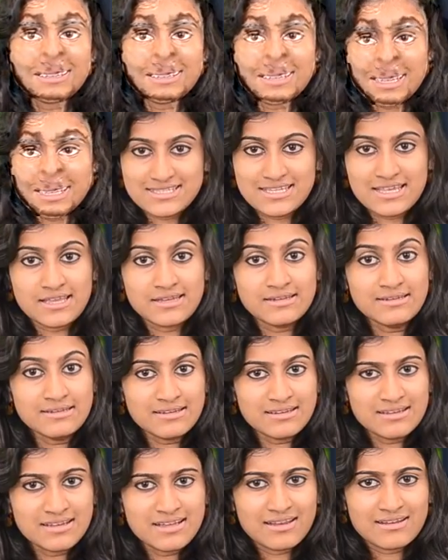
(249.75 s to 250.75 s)
Desen,
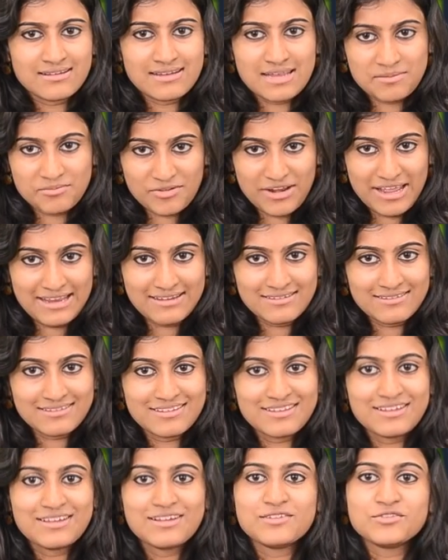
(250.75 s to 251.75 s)
Labrand,
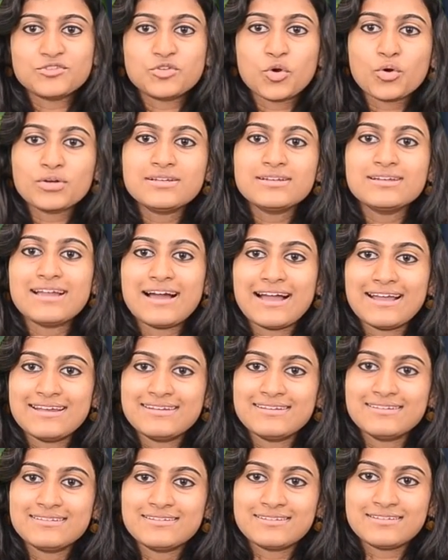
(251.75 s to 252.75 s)
Total
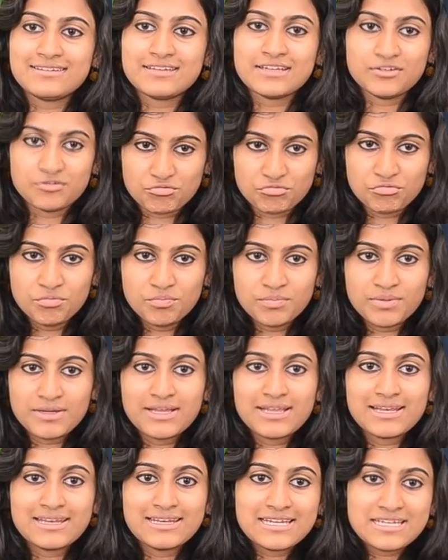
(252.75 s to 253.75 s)
Identity Group,
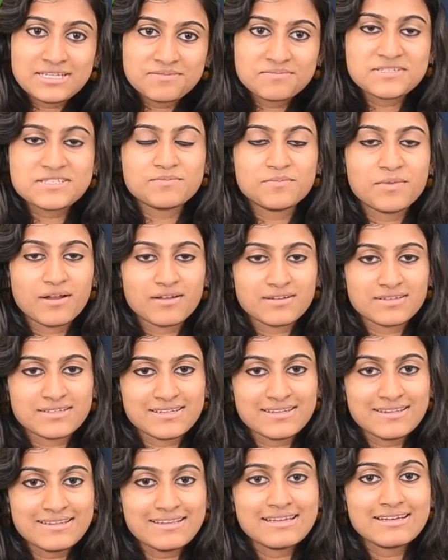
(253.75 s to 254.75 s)
Litmus
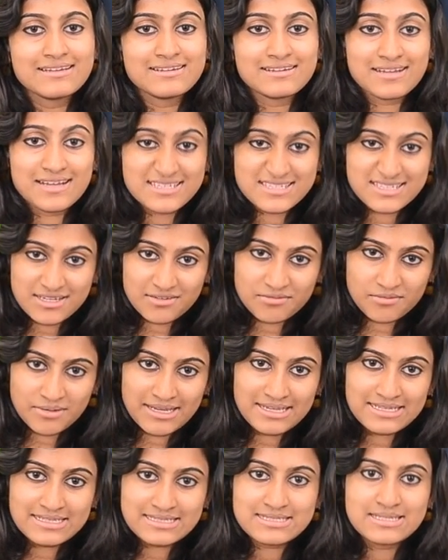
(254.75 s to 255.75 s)
Branding, Casa
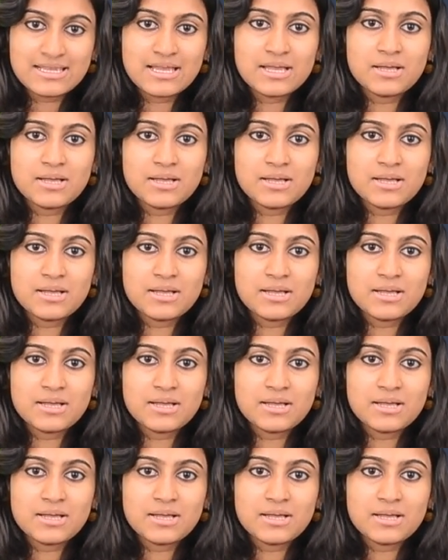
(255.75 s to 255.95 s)
Rex,